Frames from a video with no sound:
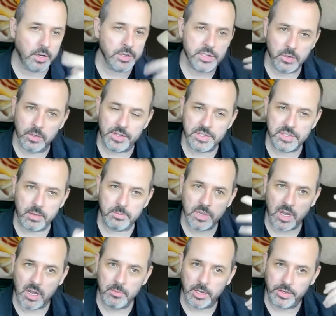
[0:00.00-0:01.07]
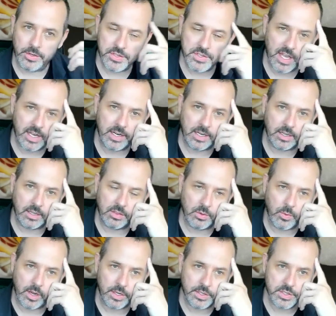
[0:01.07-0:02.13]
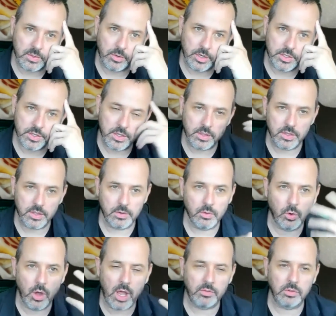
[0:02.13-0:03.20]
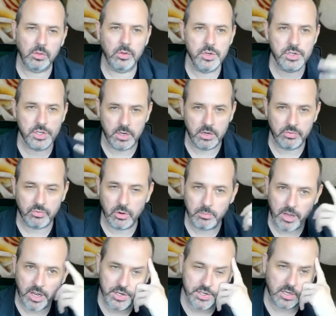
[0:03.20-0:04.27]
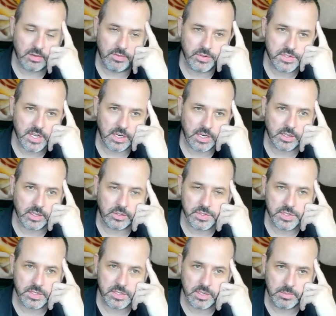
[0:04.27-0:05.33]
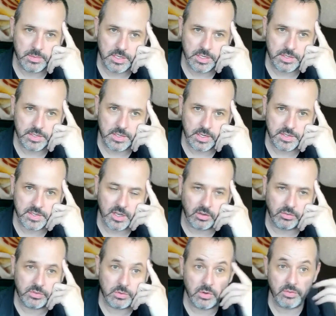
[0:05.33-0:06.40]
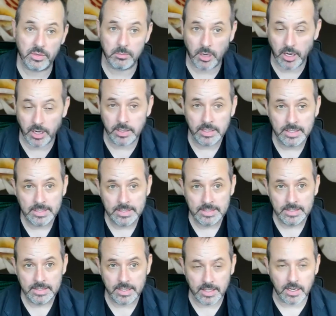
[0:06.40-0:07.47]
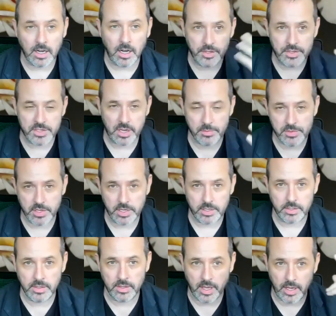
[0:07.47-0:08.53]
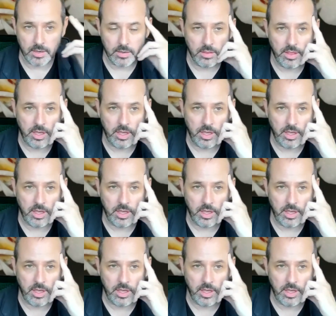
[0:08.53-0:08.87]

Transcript: And also at the same time, understanding the ways in which that the evolution and formation of those technical systems is itself driven by the concepts that